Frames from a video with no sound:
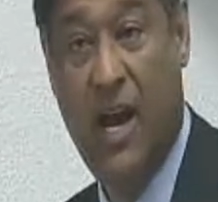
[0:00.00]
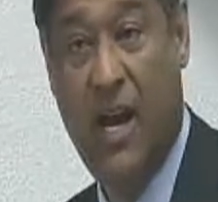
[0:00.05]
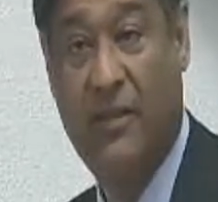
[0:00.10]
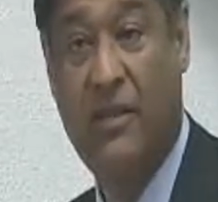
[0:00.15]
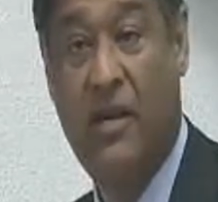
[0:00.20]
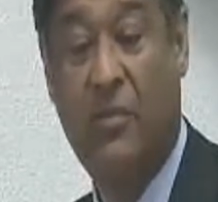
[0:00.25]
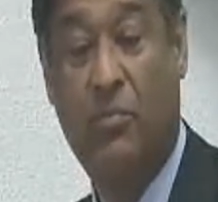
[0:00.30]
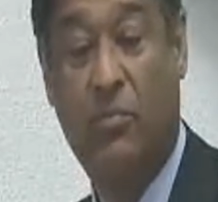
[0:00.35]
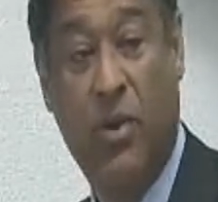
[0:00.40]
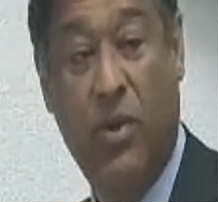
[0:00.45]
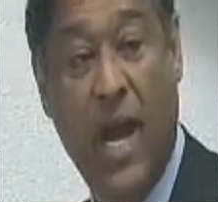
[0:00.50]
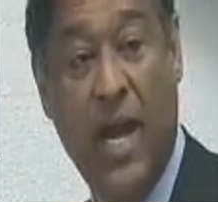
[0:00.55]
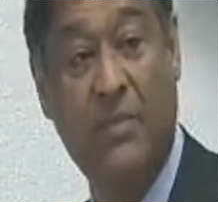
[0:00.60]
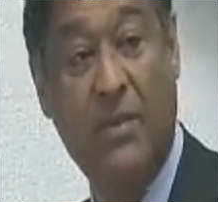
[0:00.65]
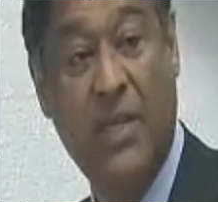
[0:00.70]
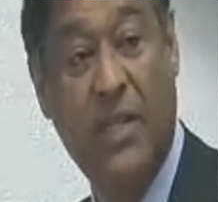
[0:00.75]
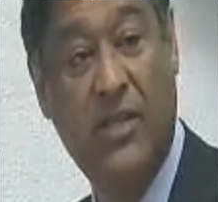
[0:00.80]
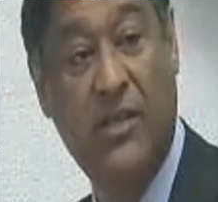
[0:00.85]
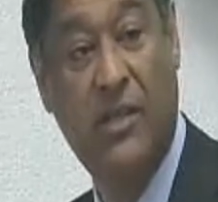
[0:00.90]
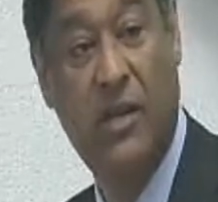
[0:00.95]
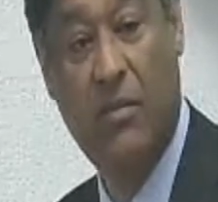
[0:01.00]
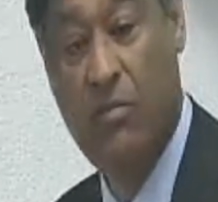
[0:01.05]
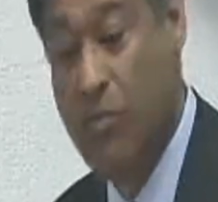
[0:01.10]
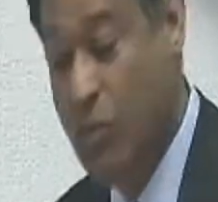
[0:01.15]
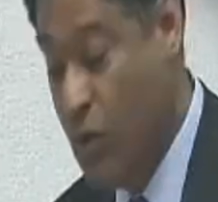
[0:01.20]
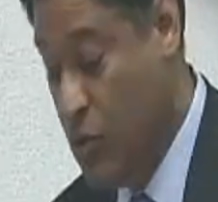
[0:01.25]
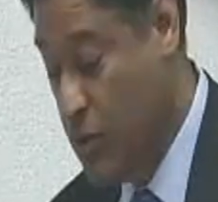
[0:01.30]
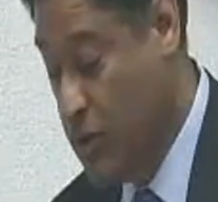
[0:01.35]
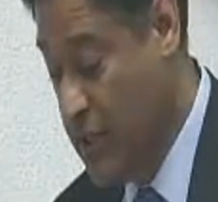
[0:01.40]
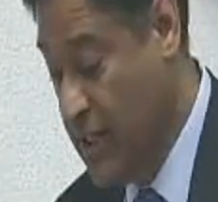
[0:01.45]
under Prime Minister
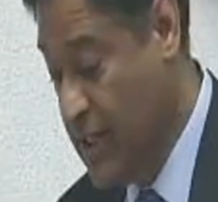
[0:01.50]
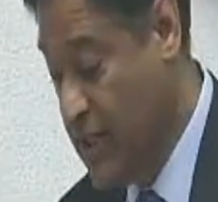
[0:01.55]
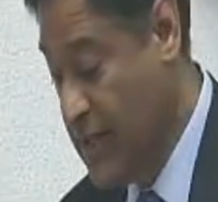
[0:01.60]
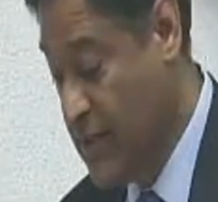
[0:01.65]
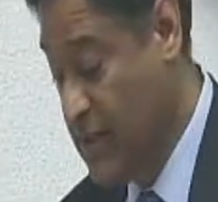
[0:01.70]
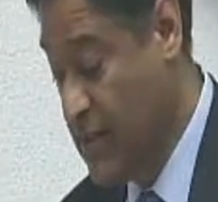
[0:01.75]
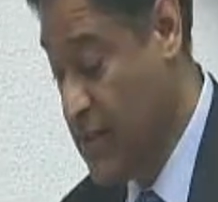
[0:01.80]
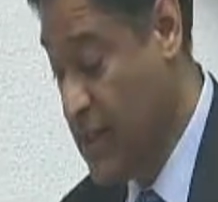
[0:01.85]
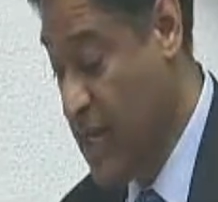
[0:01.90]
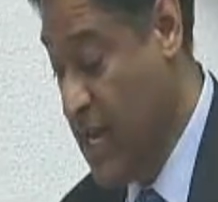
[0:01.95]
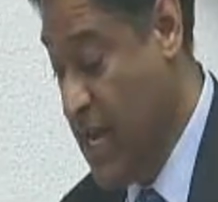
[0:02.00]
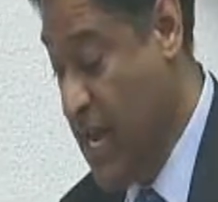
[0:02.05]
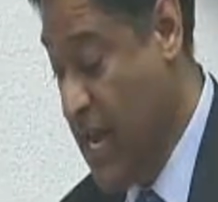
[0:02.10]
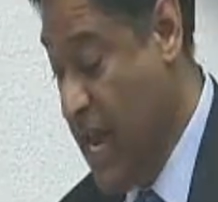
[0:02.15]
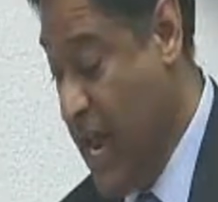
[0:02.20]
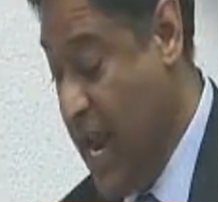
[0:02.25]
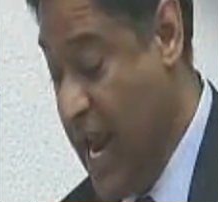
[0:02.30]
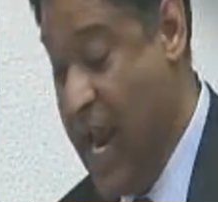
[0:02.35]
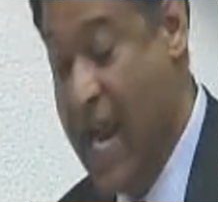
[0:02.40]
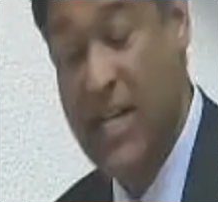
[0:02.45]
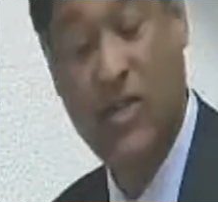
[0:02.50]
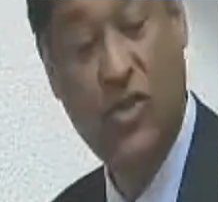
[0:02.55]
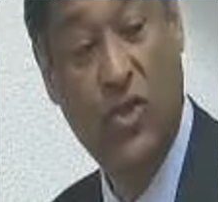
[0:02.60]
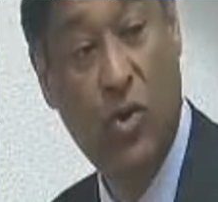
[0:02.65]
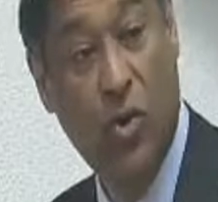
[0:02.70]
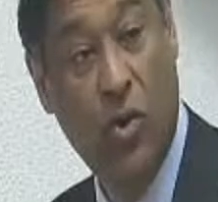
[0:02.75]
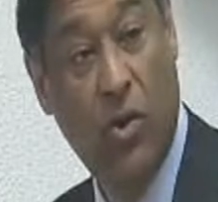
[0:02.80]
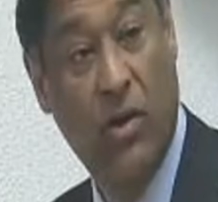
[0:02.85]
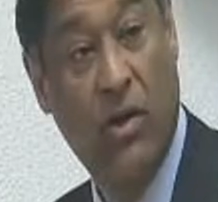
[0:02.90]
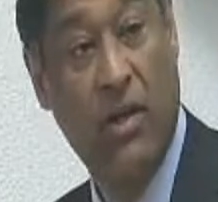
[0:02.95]
Modi and
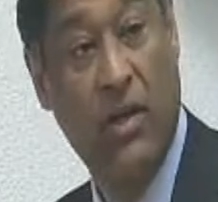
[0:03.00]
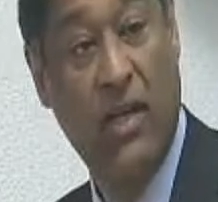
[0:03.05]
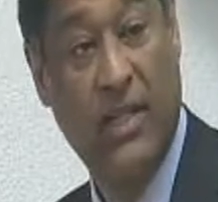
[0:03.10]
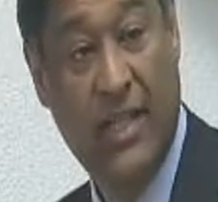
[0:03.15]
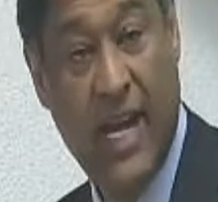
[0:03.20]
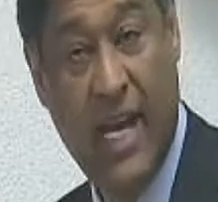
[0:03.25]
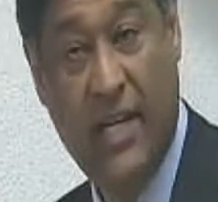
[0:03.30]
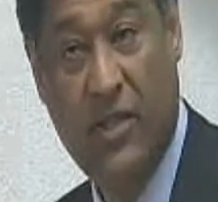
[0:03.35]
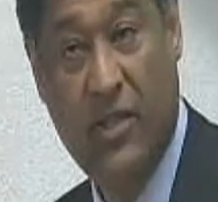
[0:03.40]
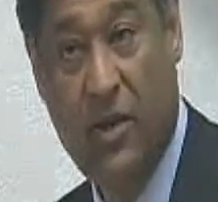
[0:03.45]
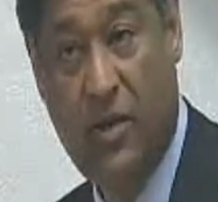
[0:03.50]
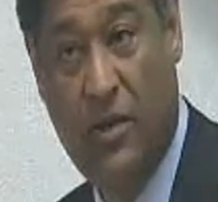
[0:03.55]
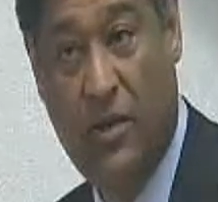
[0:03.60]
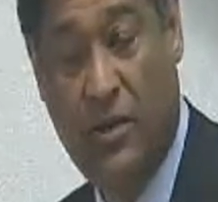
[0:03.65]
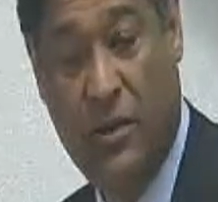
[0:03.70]
your tenure.